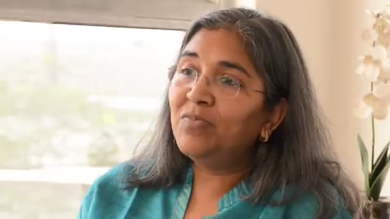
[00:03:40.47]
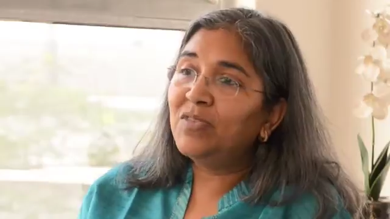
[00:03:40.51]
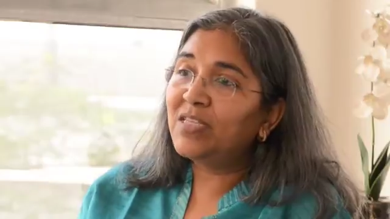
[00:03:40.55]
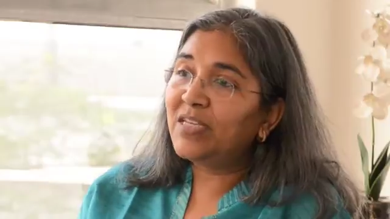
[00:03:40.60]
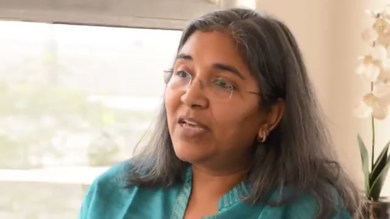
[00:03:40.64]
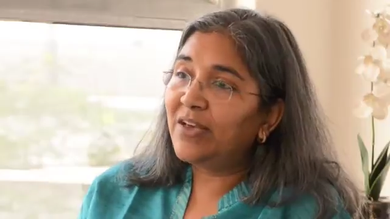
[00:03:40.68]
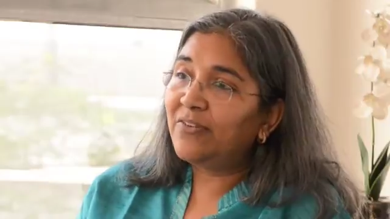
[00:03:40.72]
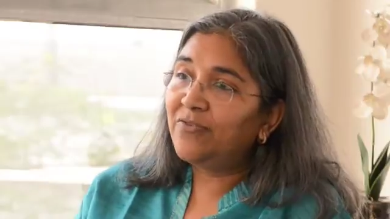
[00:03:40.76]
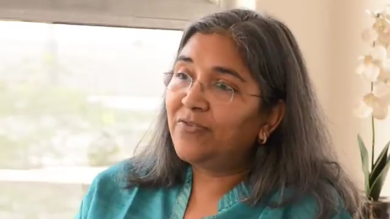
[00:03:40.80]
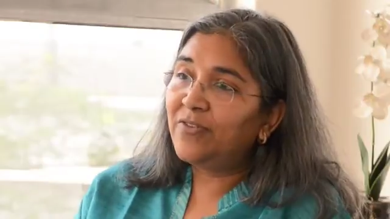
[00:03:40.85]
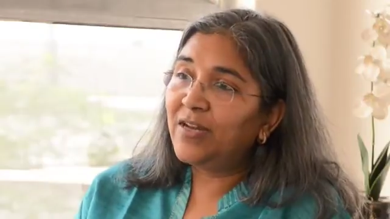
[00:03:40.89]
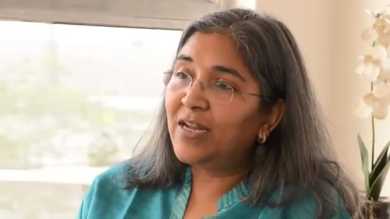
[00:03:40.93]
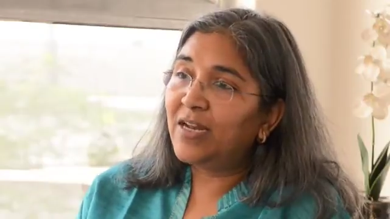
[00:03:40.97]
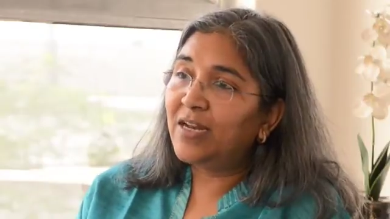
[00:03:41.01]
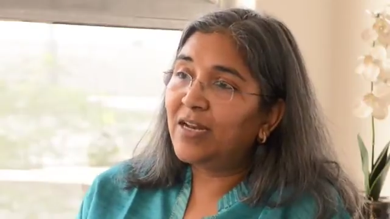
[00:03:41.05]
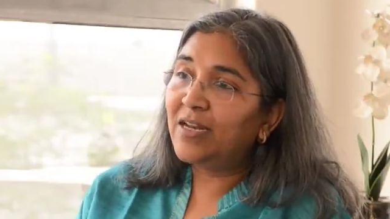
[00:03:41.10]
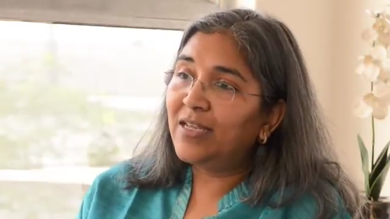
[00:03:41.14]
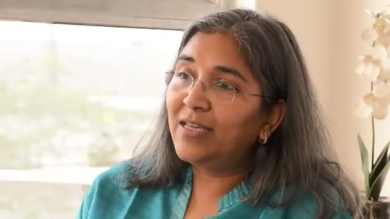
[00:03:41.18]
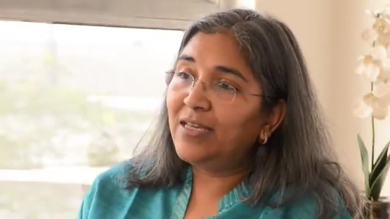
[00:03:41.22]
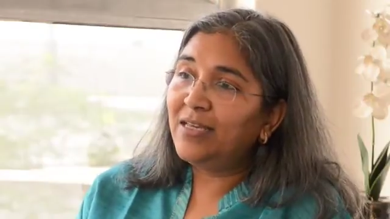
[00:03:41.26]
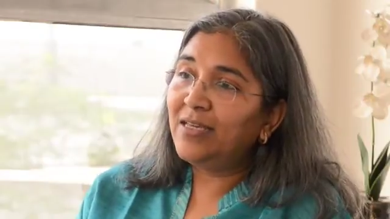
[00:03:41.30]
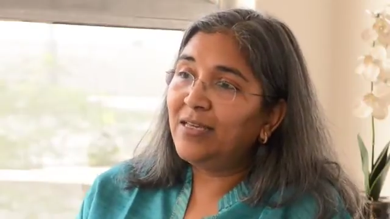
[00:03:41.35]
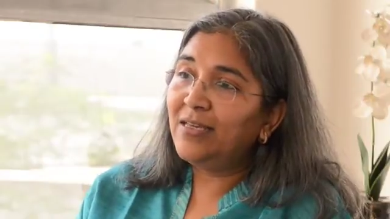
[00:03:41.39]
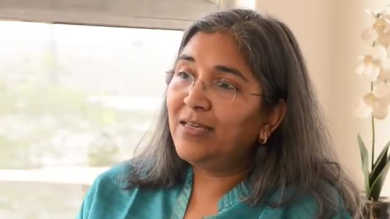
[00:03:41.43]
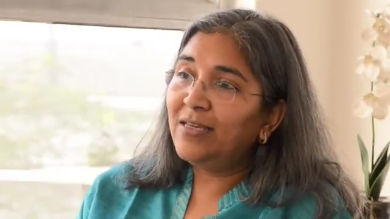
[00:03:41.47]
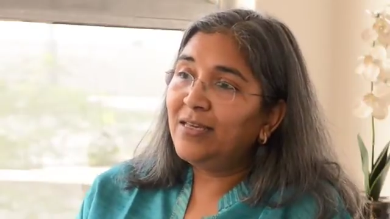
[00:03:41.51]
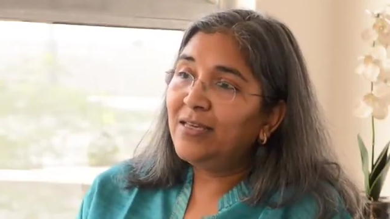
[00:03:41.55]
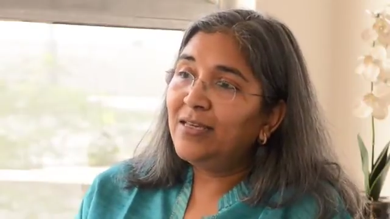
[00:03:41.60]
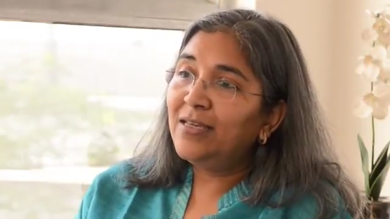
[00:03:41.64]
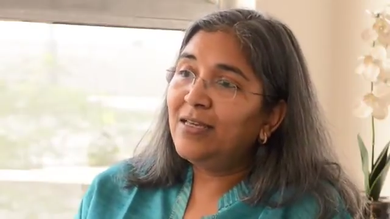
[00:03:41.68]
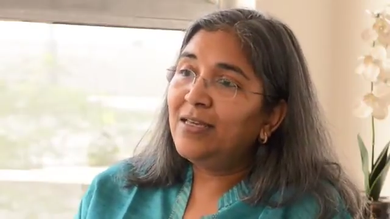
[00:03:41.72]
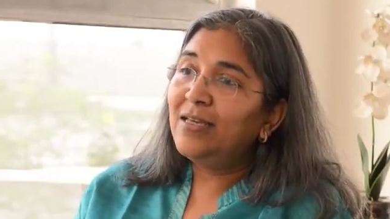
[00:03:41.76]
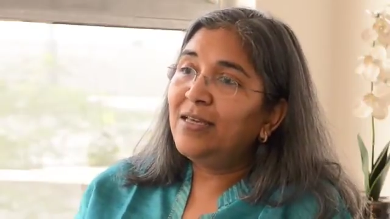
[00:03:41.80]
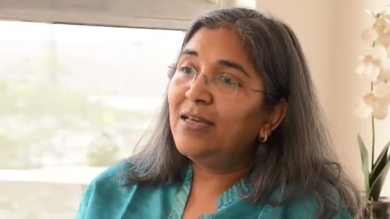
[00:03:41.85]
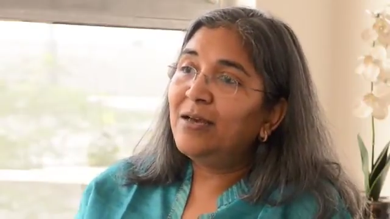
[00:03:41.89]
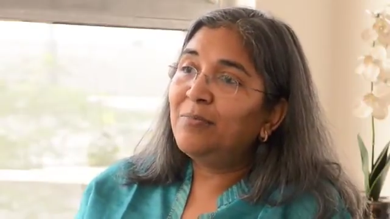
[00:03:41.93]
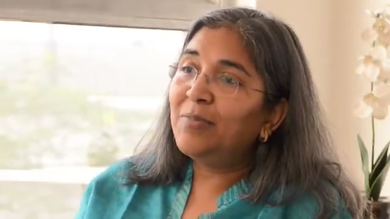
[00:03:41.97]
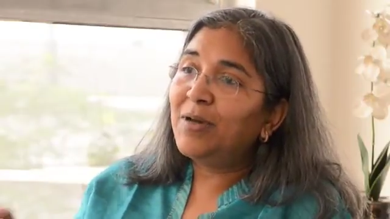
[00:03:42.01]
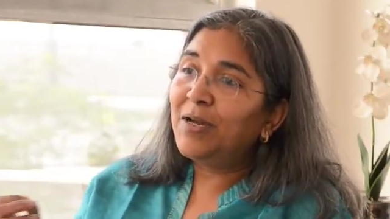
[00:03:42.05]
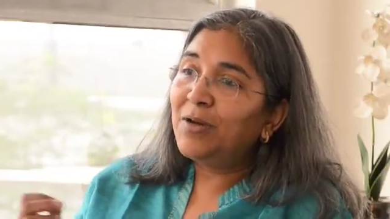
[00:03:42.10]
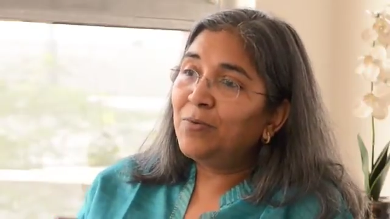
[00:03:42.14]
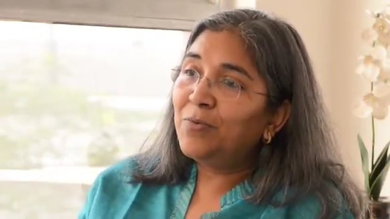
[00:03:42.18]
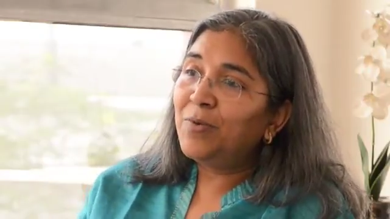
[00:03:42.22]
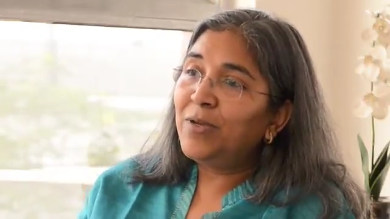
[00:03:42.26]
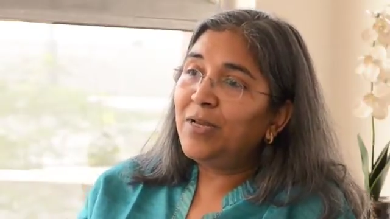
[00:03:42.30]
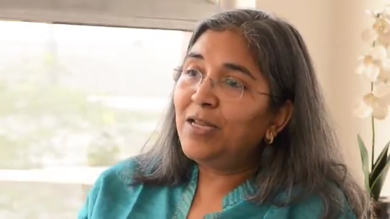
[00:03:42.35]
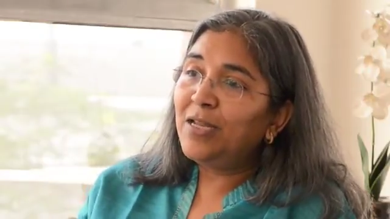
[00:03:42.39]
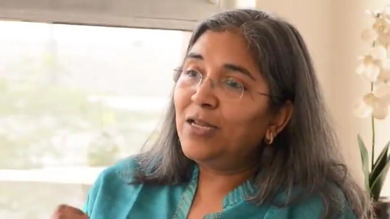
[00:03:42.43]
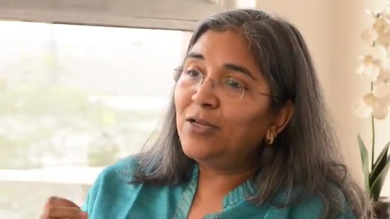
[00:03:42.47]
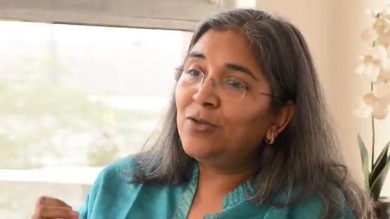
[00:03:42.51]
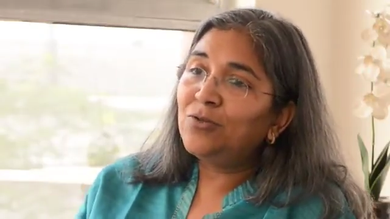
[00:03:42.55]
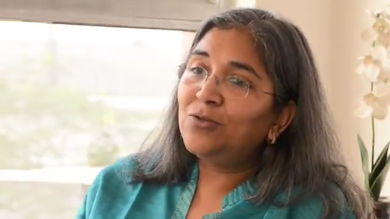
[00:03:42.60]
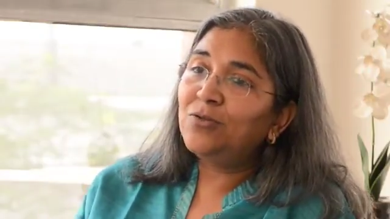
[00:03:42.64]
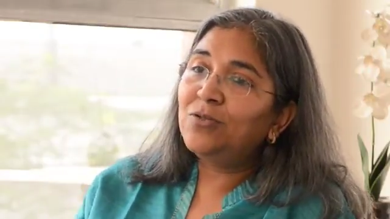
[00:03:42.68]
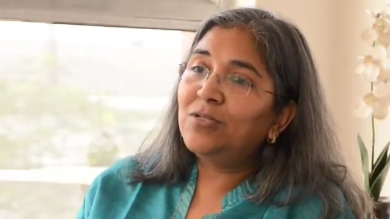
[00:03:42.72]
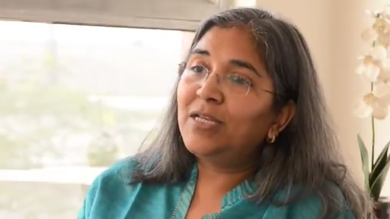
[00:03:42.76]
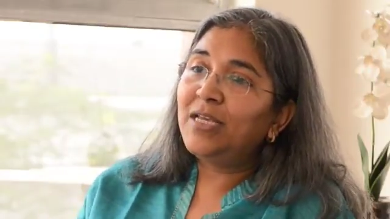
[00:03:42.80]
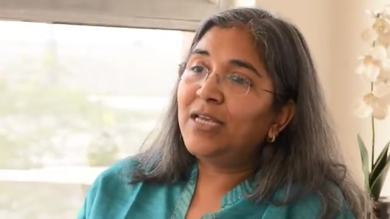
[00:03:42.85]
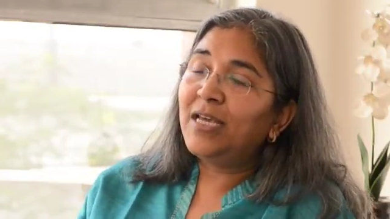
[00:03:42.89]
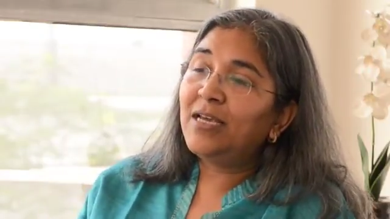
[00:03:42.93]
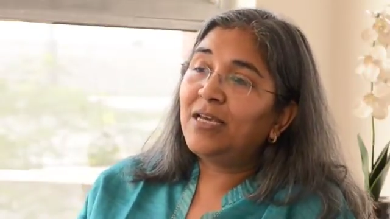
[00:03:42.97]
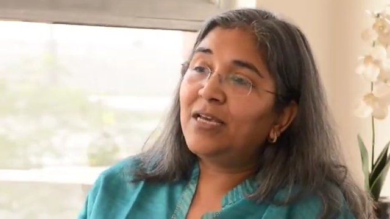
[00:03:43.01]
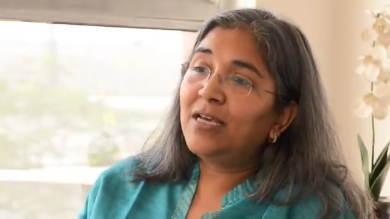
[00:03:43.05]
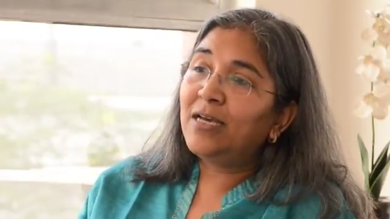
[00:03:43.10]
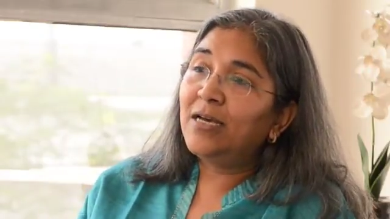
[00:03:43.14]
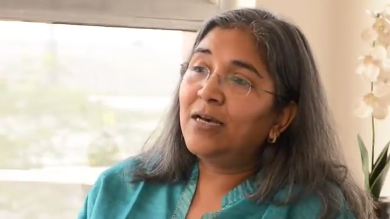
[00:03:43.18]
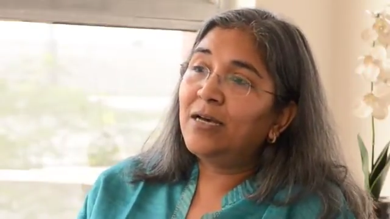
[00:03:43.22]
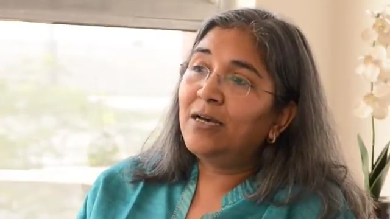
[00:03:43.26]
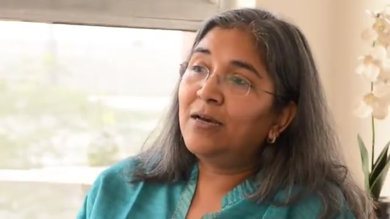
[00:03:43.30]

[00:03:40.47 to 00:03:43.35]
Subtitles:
Definitely. But we need to take